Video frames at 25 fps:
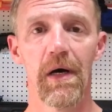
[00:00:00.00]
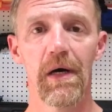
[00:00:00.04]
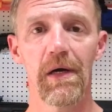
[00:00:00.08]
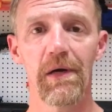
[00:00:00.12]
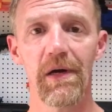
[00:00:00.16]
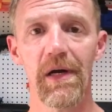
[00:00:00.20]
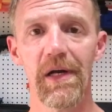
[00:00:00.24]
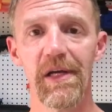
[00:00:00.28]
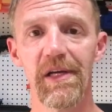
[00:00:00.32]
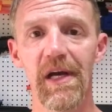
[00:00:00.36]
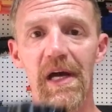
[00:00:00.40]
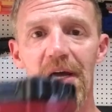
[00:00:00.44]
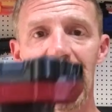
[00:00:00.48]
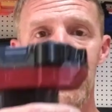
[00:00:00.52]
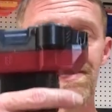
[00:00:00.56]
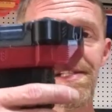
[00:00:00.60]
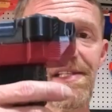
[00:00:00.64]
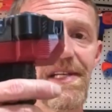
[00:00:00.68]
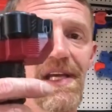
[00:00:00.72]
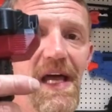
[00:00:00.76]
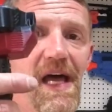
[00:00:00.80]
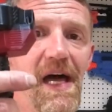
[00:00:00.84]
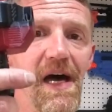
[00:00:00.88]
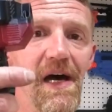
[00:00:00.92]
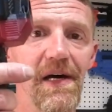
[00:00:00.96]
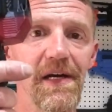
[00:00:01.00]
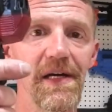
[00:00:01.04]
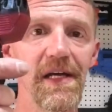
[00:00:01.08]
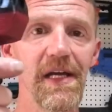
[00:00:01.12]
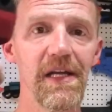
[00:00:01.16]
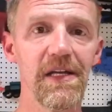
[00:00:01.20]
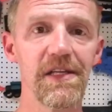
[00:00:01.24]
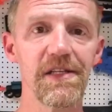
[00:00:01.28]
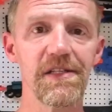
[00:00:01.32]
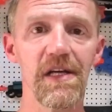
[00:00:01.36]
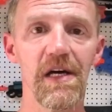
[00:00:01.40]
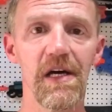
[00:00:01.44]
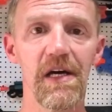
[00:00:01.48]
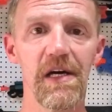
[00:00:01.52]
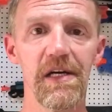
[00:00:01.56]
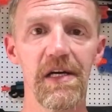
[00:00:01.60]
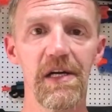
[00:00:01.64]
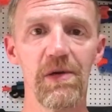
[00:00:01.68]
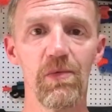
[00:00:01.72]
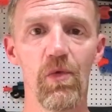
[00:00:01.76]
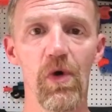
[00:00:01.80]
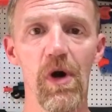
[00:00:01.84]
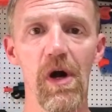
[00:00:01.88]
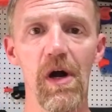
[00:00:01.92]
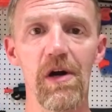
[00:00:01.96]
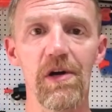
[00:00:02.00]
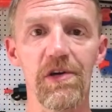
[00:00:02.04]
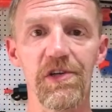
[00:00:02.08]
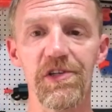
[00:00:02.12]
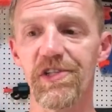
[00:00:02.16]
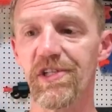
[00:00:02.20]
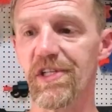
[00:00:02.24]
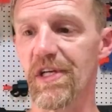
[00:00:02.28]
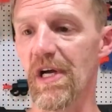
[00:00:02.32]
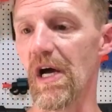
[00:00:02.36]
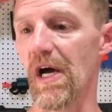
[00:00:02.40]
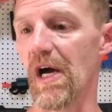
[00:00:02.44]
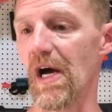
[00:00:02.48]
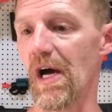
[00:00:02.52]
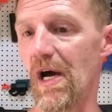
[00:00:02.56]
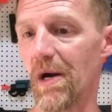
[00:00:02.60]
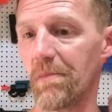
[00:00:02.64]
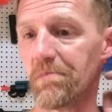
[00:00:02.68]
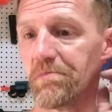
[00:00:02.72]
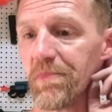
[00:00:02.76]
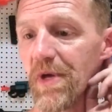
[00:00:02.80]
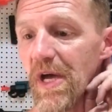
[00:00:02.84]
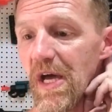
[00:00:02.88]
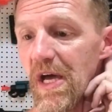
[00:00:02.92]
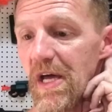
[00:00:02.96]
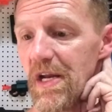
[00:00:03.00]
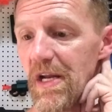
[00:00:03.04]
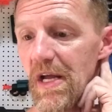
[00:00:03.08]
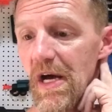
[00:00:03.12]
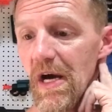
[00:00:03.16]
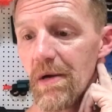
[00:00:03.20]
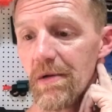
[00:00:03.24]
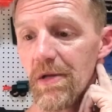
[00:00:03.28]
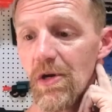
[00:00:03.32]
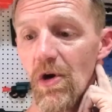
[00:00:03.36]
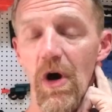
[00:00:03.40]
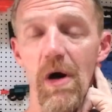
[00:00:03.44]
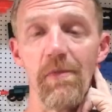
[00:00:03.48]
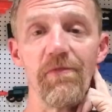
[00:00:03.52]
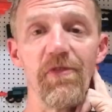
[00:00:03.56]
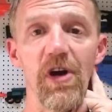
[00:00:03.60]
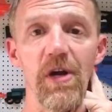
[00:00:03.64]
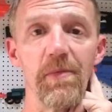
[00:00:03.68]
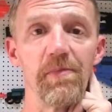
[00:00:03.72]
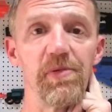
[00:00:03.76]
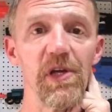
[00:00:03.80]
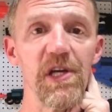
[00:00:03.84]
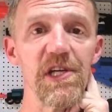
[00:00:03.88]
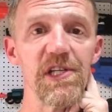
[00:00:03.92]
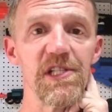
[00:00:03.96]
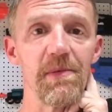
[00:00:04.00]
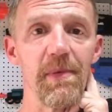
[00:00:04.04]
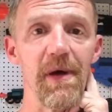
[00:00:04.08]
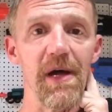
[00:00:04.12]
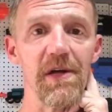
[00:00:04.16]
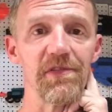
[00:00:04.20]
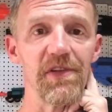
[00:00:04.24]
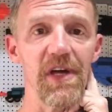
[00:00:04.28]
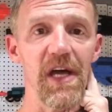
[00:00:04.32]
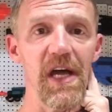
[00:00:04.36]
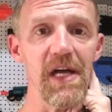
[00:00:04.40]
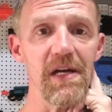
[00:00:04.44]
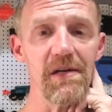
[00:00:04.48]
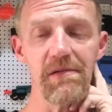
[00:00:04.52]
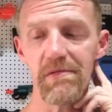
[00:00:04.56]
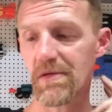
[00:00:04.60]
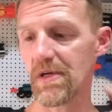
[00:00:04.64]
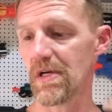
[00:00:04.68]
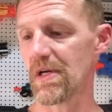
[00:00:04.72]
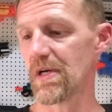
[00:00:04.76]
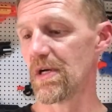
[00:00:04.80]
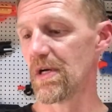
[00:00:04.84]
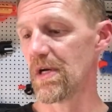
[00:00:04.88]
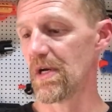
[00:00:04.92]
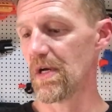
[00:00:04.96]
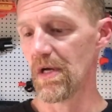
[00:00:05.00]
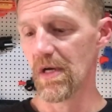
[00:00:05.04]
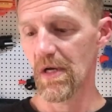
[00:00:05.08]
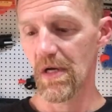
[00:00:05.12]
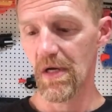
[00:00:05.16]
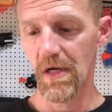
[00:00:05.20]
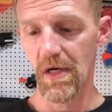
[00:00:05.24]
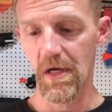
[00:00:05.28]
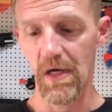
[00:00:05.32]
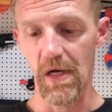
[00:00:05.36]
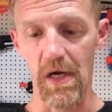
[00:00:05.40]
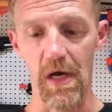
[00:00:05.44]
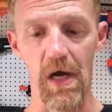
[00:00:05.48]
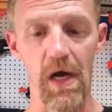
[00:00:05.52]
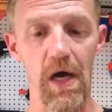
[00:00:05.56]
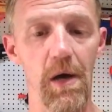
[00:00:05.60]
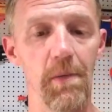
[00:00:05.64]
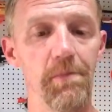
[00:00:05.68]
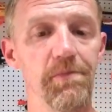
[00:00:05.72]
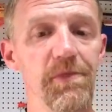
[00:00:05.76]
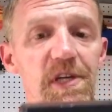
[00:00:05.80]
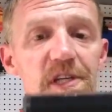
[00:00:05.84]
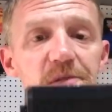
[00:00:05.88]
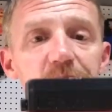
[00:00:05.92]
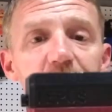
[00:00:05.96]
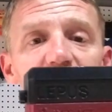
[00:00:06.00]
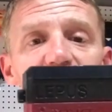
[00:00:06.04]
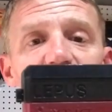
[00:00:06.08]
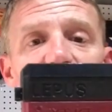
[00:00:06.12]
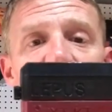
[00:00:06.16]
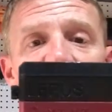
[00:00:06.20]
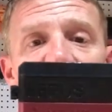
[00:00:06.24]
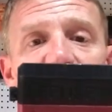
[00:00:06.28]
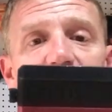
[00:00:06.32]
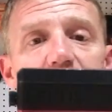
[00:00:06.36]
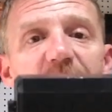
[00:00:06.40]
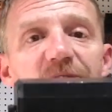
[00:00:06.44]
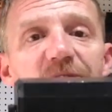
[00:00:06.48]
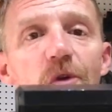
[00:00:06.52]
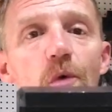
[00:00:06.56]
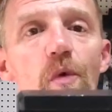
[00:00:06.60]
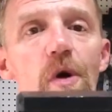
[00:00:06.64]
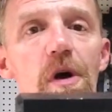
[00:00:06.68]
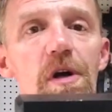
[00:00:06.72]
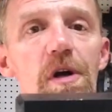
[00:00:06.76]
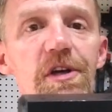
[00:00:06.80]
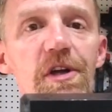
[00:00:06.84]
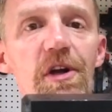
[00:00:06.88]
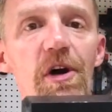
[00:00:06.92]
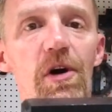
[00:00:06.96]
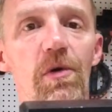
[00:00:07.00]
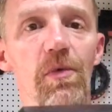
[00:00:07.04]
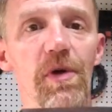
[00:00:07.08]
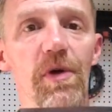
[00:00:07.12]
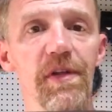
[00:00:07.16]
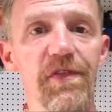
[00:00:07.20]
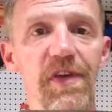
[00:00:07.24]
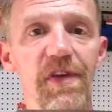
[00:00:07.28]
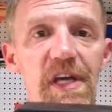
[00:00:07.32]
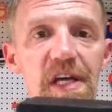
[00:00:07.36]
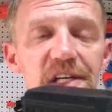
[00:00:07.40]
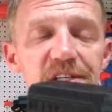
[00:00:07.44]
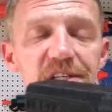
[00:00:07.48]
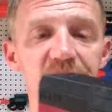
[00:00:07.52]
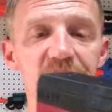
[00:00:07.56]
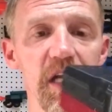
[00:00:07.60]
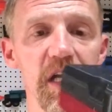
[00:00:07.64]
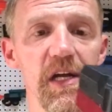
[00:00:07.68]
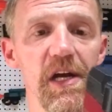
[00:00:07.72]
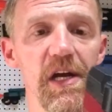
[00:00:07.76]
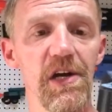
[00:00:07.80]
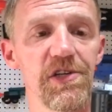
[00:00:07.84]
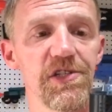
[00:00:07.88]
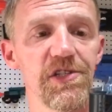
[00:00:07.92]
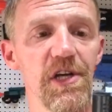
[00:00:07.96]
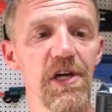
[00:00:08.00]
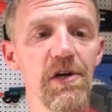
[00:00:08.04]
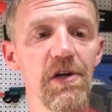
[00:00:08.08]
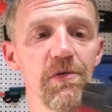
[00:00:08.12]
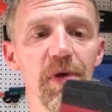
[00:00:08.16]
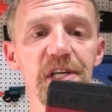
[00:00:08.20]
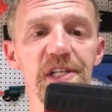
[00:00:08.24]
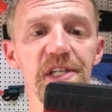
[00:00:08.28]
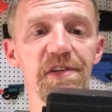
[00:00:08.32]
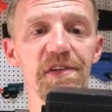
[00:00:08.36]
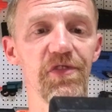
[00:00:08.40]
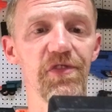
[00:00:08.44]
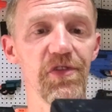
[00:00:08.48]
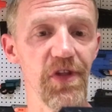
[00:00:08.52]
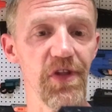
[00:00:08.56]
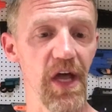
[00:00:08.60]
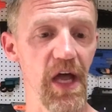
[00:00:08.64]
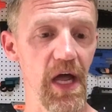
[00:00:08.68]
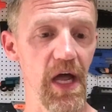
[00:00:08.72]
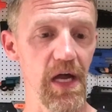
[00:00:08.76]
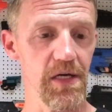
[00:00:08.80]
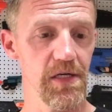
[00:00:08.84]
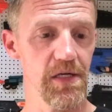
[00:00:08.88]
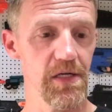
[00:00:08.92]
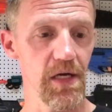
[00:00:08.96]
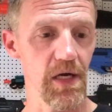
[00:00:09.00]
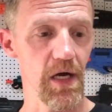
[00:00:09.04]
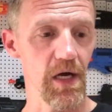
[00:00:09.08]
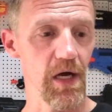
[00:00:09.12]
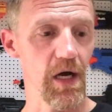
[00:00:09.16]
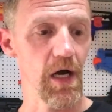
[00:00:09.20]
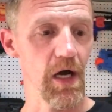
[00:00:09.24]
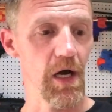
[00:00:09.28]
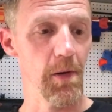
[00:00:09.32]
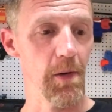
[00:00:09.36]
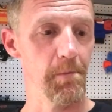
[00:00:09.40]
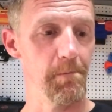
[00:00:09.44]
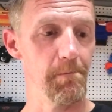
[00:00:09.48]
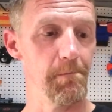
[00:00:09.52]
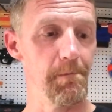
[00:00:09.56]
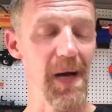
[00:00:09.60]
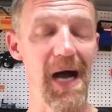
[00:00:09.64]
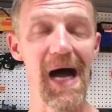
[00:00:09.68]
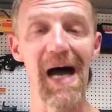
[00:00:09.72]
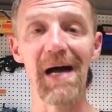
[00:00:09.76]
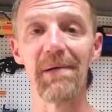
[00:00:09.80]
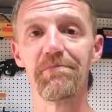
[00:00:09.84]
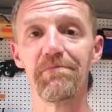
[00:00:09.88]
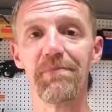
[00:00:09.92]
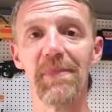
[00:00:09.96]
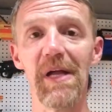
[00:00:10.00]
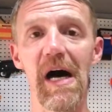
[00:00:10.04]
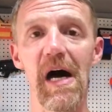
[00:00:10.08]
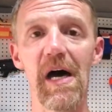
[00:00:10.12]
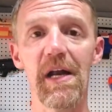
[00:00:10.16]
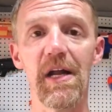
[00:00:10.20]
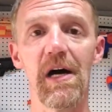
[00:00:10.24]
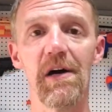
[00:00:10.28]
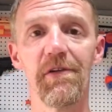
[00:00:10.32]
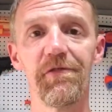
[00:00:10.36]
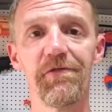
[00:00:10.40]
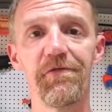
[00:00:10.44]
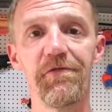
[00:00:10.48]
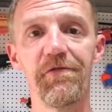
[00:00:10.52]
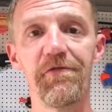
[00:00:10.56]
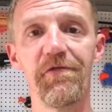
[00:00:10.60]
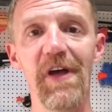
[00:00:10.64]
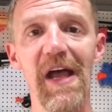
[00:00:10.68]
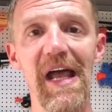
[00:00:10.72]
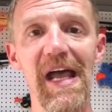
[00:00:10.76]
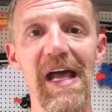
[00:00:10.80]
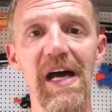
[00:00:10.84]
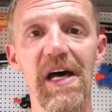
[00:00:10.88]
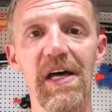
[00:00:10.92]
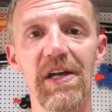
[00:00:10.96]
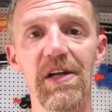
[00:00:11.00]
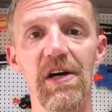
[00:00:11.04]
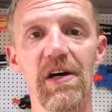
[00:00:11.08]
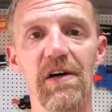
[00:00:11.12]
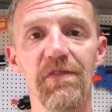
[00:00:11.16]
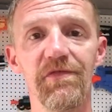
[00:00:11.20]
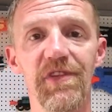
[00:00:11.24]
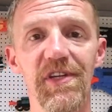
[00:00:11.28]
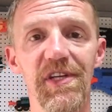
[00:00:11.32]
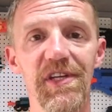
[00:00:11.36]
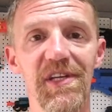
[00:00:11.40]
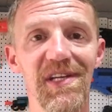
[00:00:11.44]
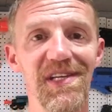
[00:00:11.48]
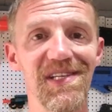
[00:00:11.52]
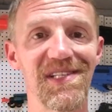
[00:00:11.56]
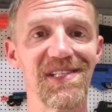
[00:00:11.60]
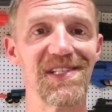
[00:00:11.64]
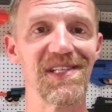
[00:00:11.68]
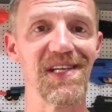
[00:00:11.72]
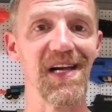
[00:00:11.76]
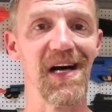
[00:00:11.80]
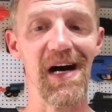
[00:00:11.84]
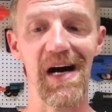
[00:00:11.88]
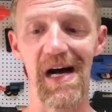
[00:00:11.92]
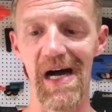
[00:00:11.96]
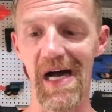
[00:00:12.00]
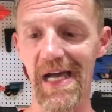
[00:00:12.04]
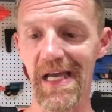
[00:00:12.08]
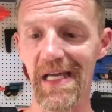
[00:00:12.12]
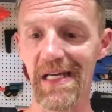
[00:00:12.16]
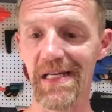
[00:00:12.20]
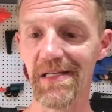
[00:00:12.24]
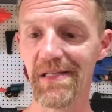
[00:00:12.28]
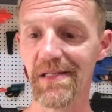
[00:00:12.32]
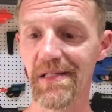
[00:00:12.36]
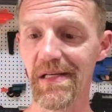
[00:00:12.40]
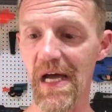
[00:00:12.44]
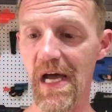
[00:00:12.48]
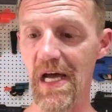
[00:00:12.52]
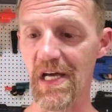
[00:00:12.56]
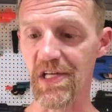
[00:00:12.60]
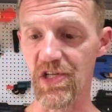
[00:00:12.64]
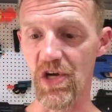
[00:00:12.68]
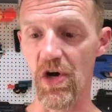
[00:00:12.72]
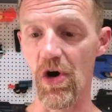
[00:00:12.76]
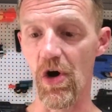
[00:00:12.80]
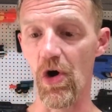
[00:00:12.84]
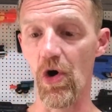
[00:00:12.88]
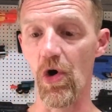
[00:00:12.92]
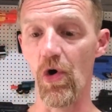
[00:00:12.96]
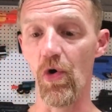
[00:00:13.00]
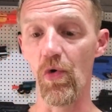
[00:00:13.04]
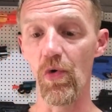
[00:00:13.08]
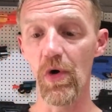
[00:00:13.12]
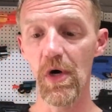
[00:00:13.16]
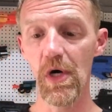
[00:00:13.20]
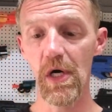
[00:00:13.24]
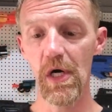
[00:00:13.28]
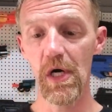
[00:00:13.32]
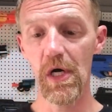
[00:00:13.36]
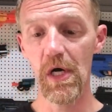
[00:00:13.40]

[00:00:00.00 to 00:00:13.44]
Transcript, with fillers: All right, guys. Yeah, it's uh, it works, um, and uh, you know I'm very pleased about that. Um, this is my first time ever working on one of these, and there's a reason for that. Um, I'm not a fan of the design as a whole.